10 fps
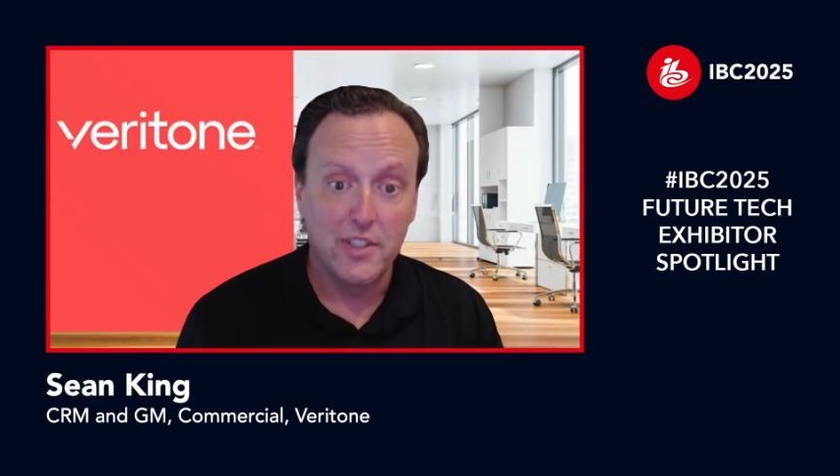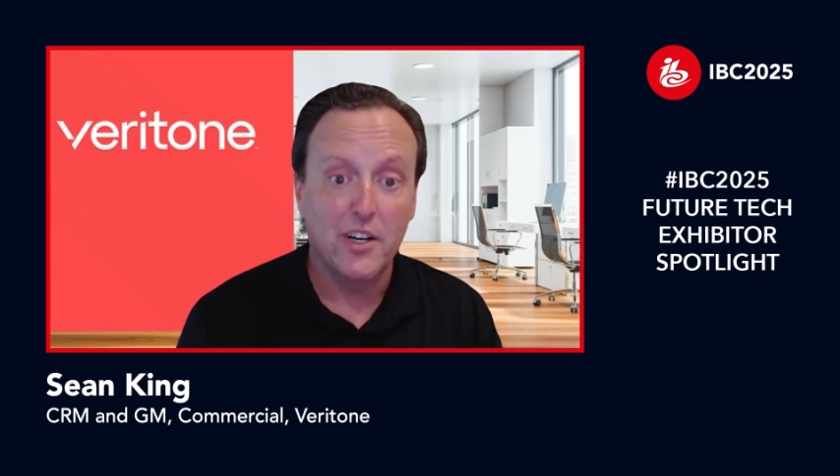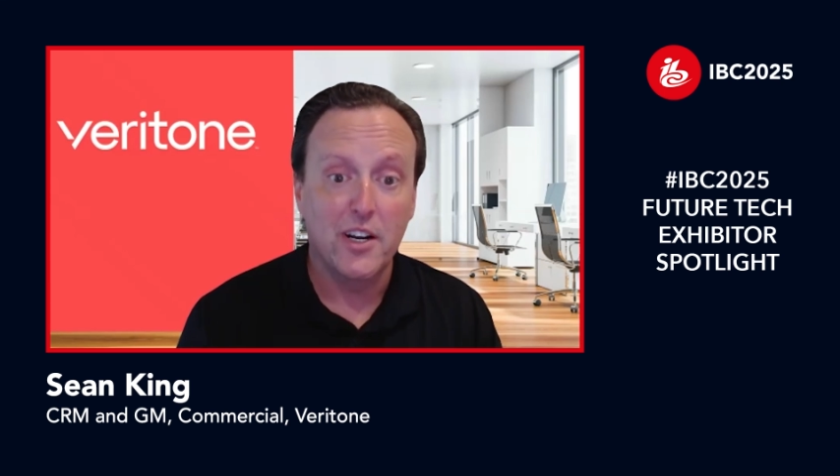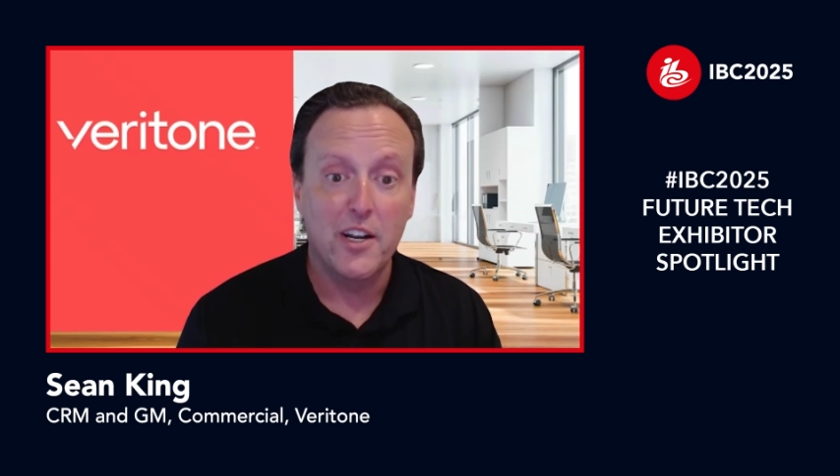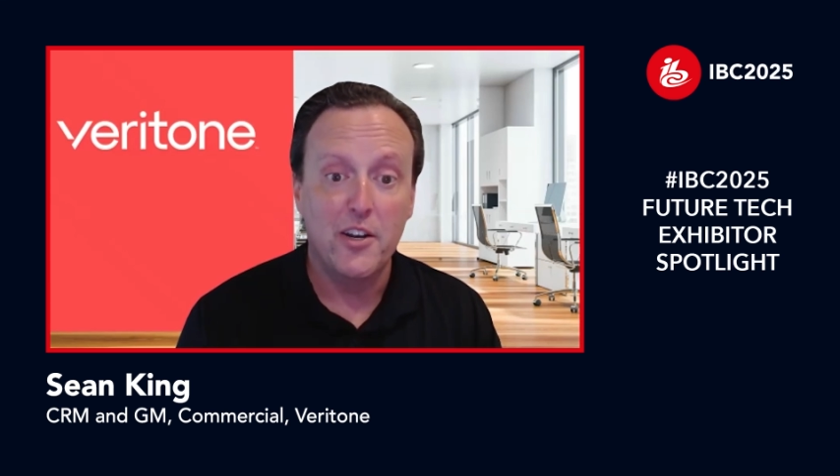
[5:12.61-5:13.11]

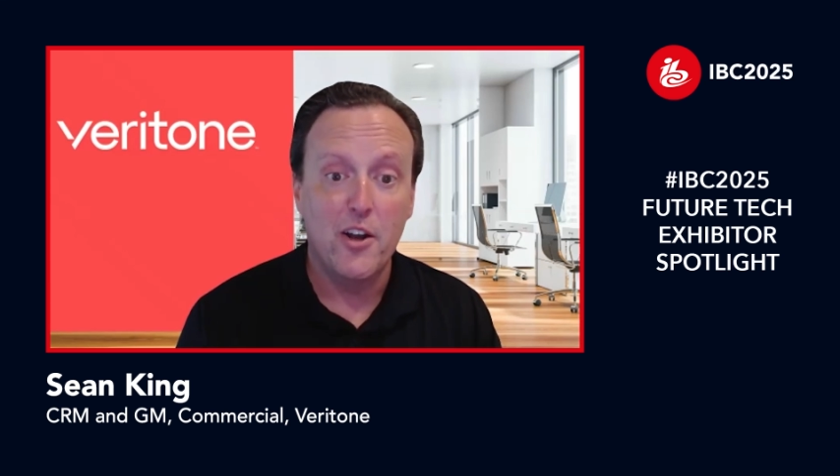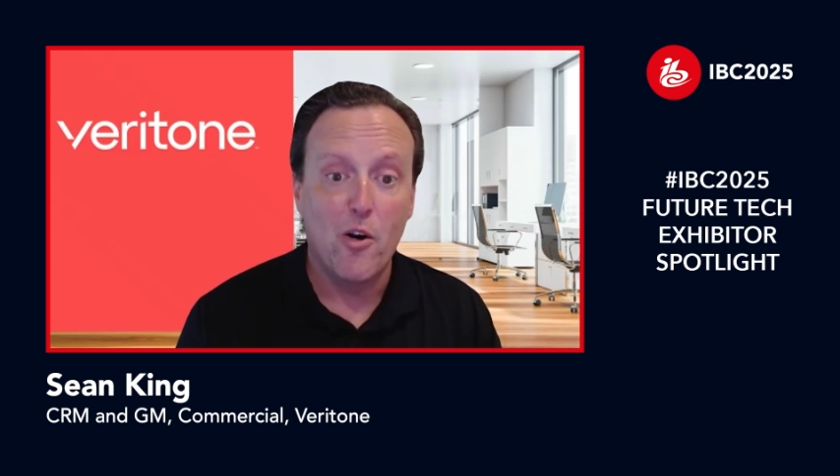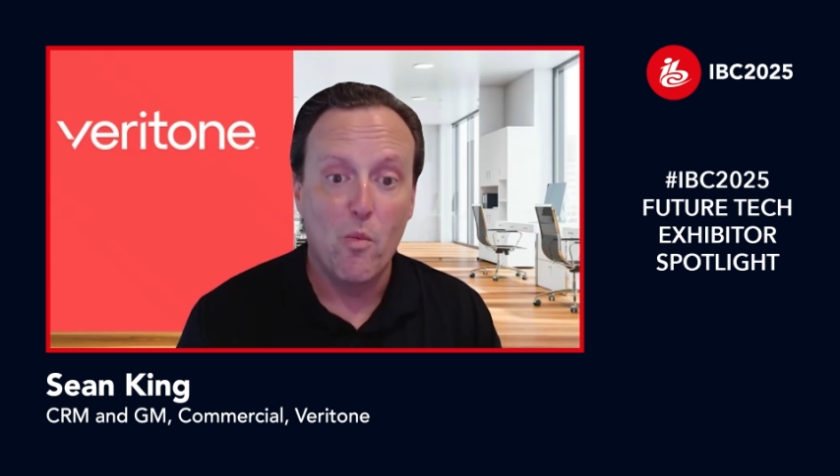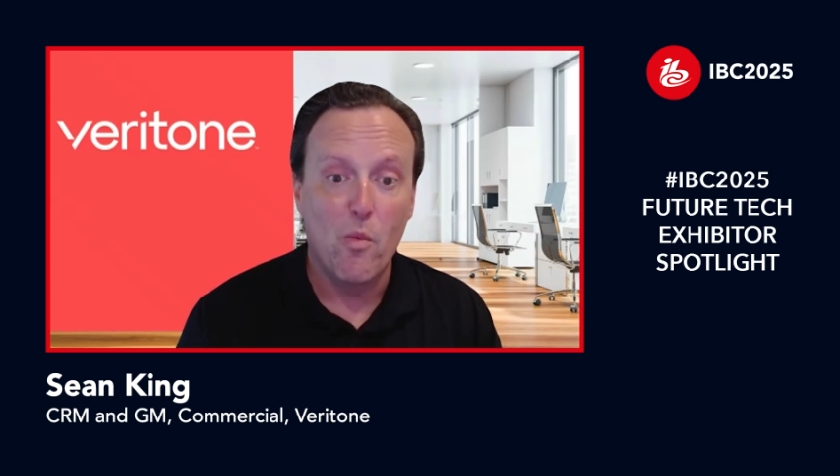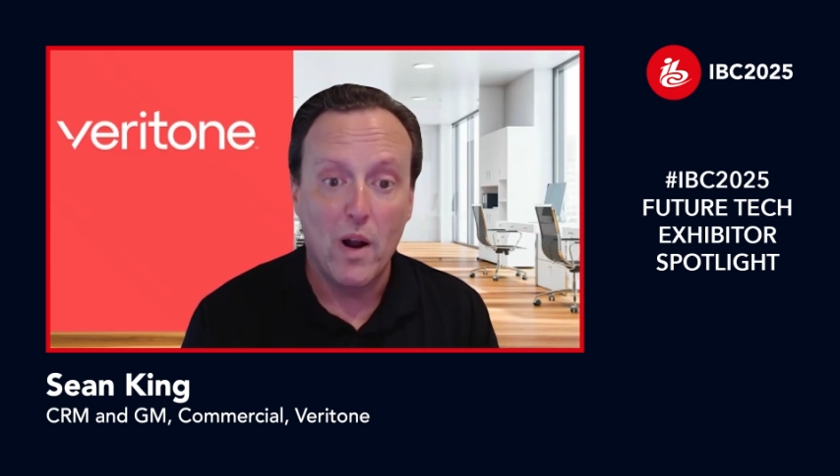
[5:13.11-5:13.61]
They're going to know
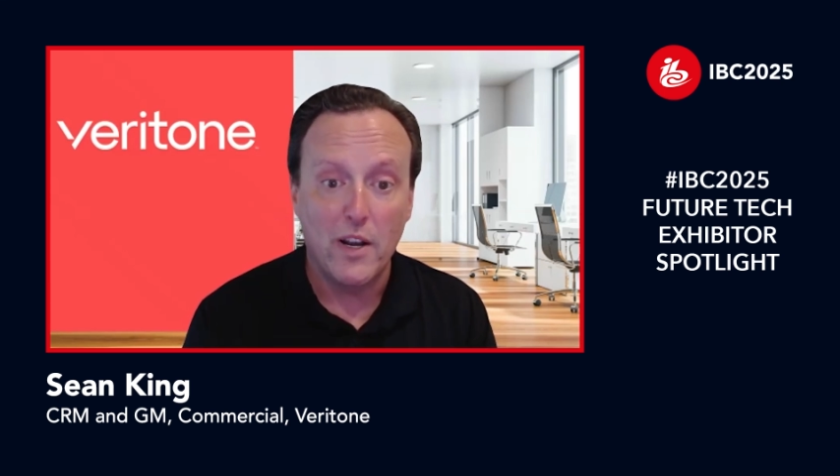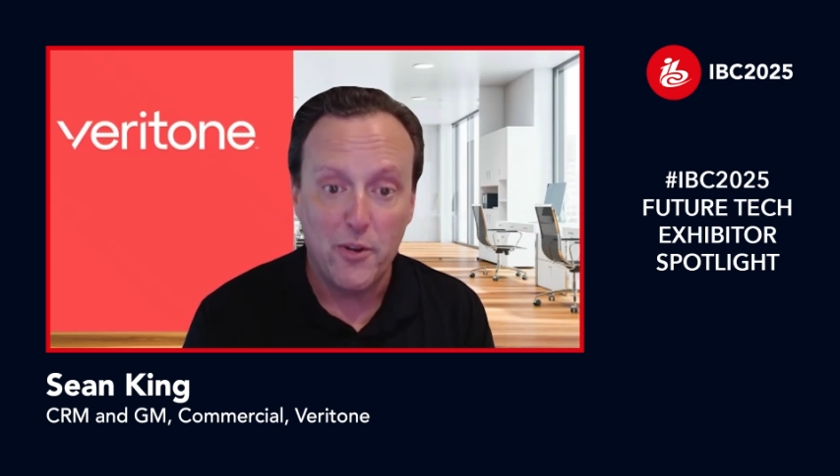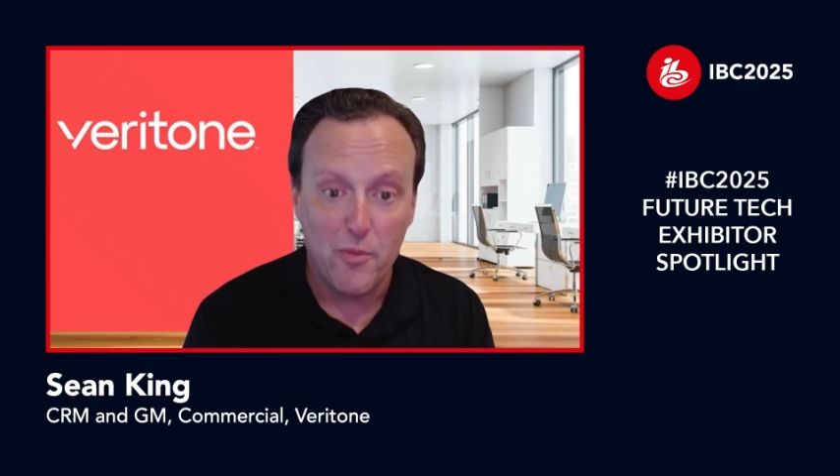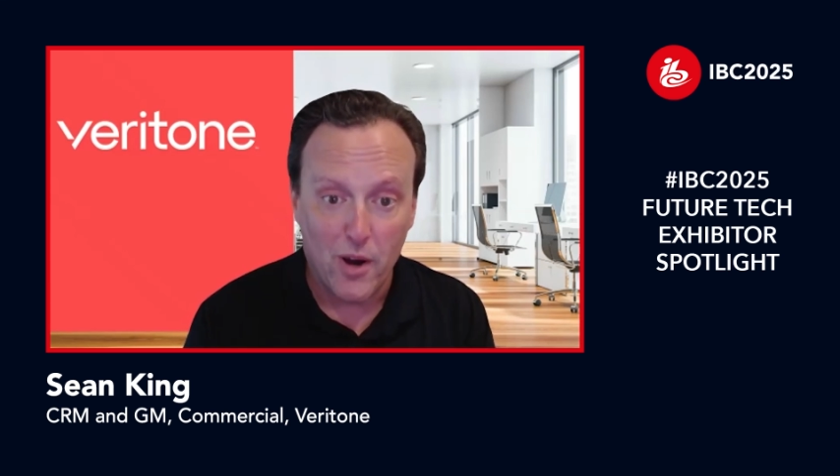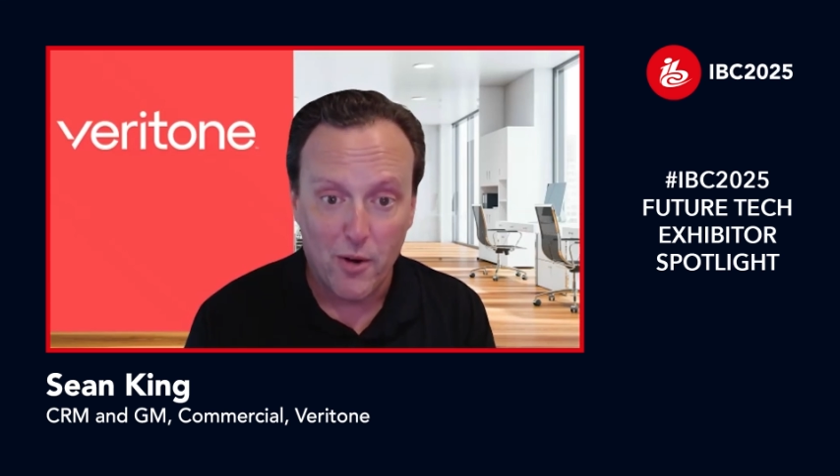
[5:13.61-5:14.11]
what
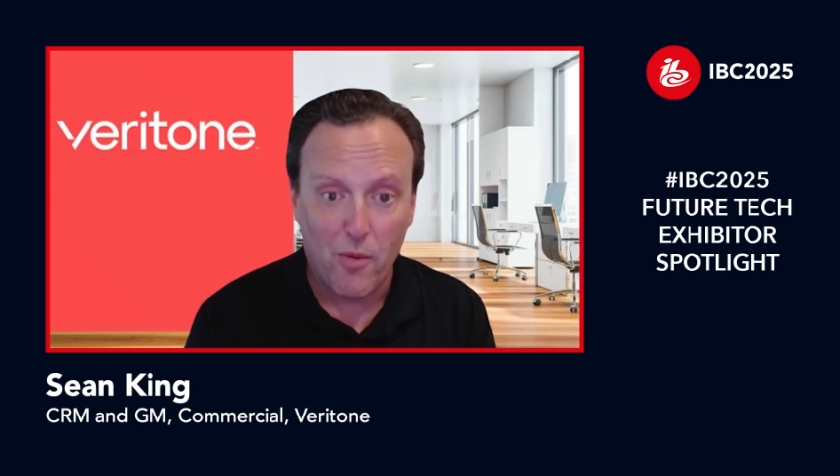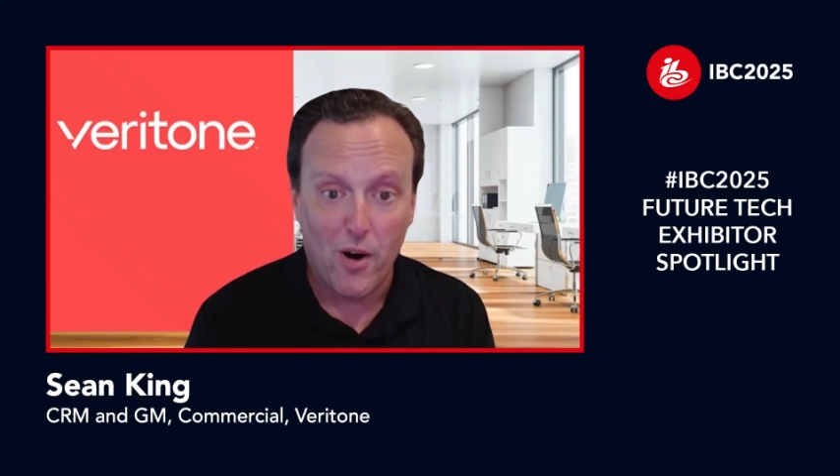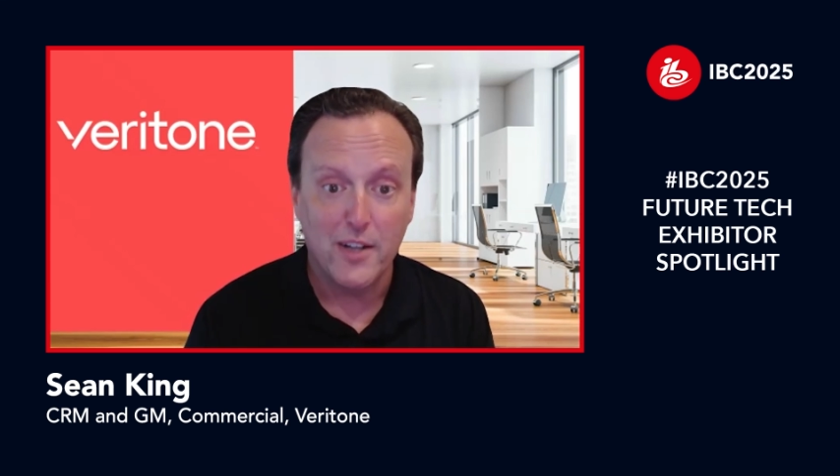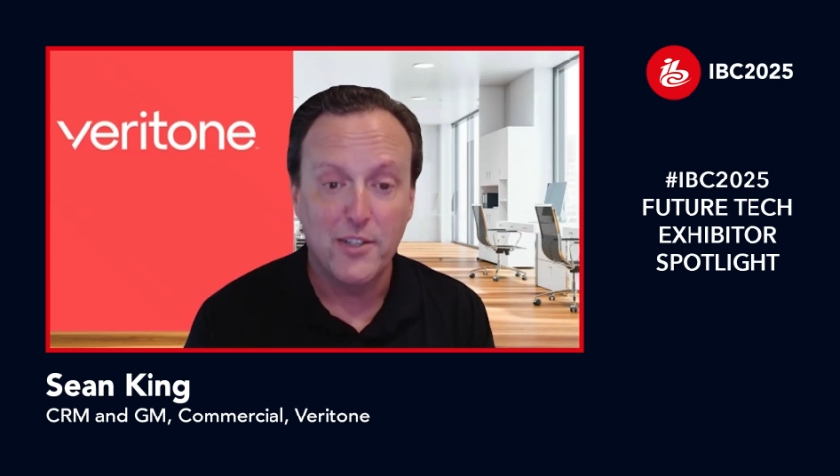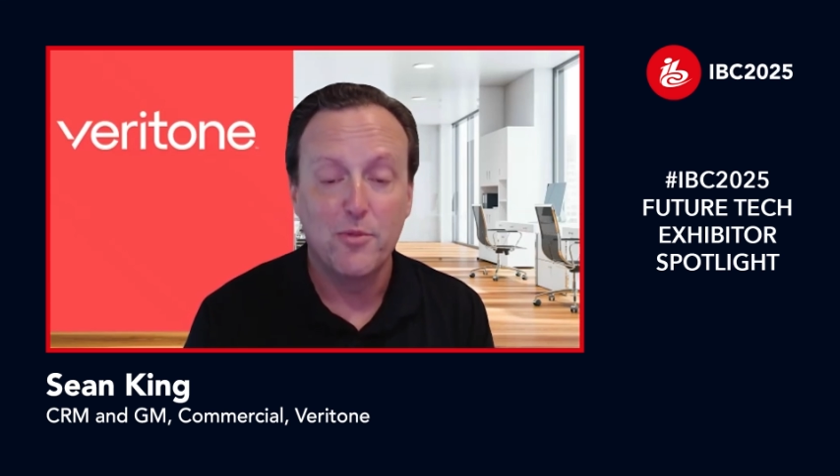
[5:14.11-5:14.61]
you want to
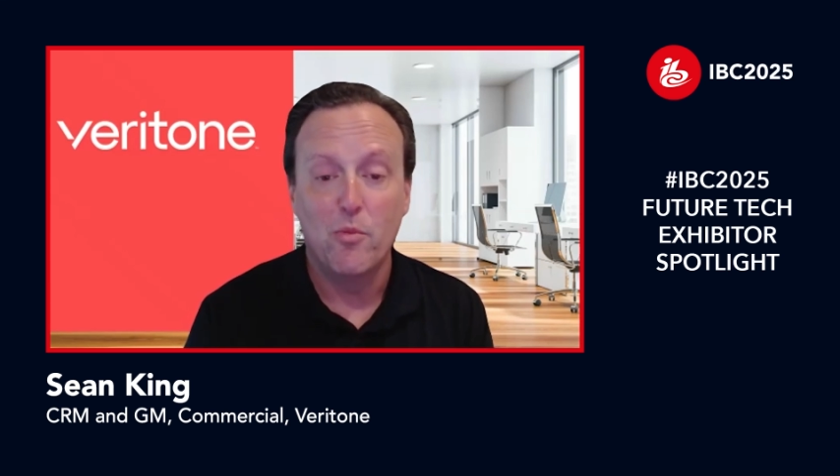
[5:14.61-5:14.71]
watch,